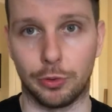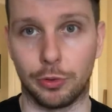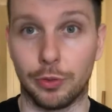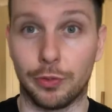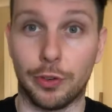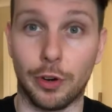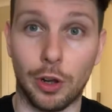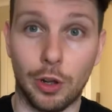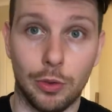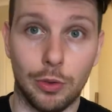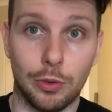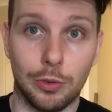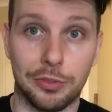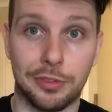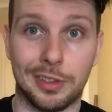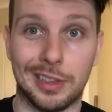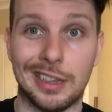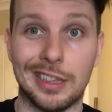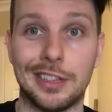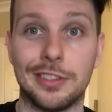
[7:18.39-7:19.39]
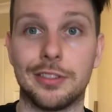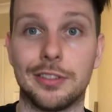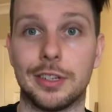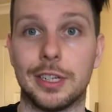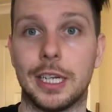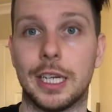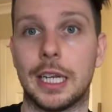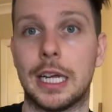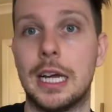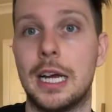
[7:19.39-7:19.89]
So for all those
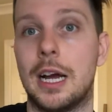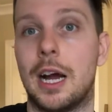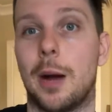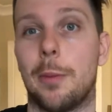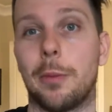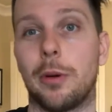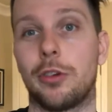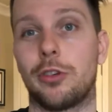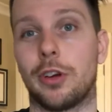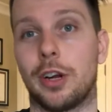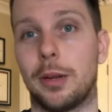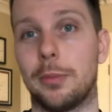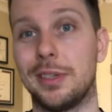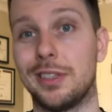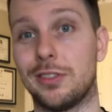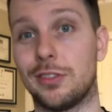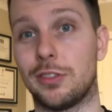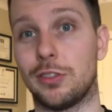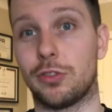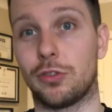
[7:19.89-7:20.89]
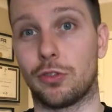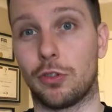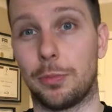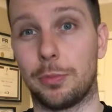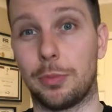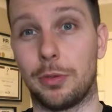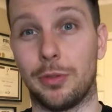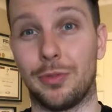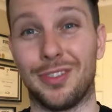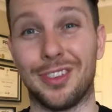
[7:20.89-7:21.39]
listening, I'm gonna try to be as
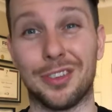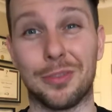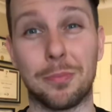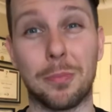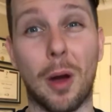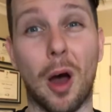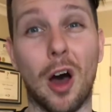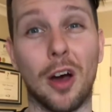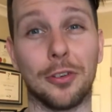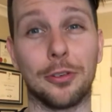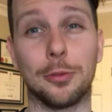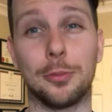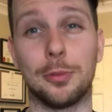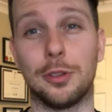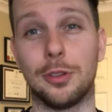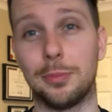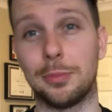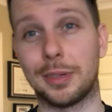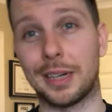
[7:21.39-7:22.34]
descriptive as possible,